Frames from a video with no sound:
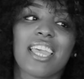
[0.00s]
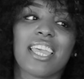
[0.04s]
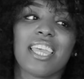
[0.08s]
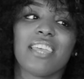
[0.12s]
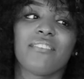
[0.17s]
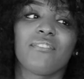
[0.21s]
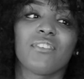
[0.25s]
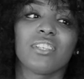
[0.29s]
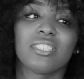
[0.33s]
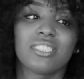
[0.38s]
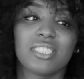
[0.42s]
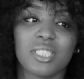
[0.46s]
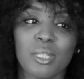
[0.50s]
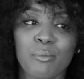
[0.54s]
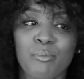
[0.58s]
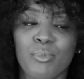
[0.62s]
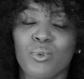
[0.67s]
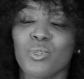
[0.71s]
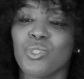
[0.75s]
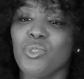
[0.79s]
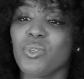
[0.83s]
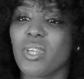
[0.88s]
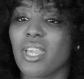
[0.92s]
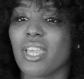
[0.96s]
If it's
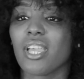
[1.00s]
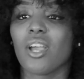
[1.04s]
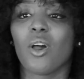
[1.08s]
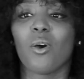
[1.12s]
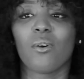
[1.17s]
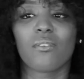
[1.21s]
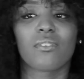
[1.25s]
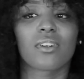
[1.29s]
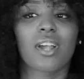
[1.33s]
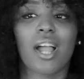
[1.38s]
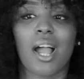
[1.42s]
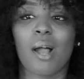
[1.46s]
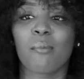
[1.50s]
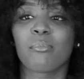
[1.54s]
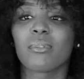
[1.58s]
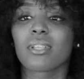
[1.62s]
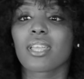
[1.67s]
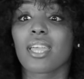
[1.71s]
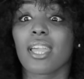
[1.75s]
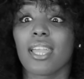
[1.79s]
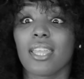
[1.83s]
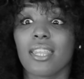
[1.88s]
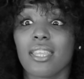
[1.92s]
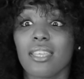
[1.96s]
simple, you can't
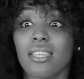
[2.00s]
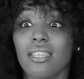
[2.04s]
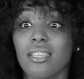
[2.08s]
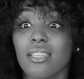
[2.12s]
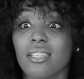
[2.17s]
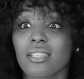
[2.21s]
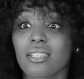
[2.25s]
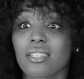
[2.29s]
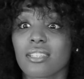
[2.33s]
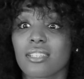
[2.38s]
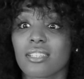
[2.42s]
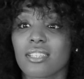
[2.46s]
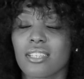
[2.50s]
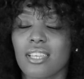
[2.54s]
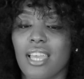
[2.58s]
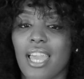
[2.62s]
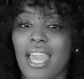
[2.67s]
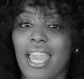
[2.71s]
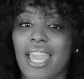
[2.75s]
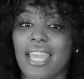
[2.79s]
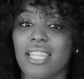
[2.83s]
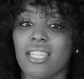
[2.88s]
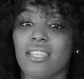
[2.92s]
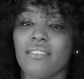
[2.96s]
overcomplicate it.
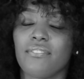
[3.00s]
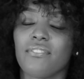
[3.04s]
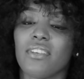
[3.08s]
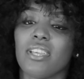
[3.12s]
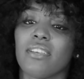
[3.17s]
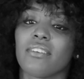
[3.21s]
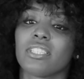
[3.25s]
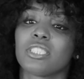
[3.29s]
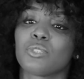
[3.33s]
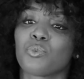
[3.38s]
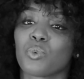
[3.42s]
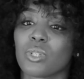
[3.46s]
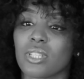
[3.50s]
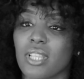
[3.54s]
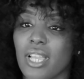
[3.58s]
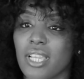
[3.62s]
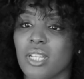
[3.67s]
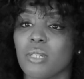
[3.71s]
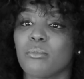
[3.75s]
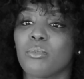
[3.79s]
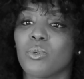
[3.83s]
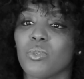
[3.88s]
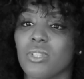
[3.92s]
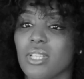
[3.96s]
And if it's
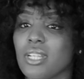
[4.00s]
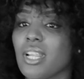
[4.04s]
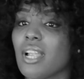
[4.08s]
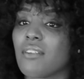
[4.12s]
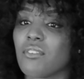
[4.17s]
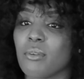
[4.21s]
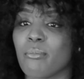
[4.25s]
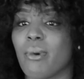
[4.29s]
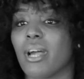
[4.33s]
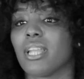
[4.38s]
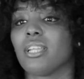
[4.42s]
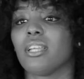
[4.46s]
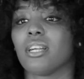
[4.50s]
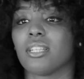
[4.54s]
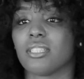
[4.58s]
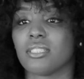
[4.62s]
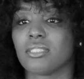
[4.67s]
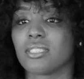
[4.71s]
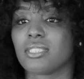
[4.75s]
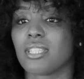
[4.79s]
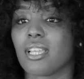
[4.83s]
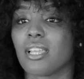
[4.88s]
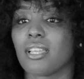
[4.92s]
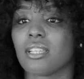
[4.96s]
relatable, then everybody
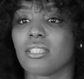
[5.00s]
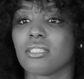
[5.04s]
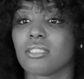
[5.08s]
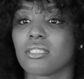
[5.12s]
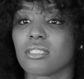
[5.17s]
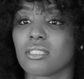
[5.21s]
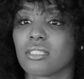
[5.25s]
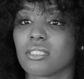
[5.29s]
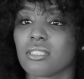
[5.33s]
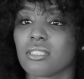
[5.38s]
understands.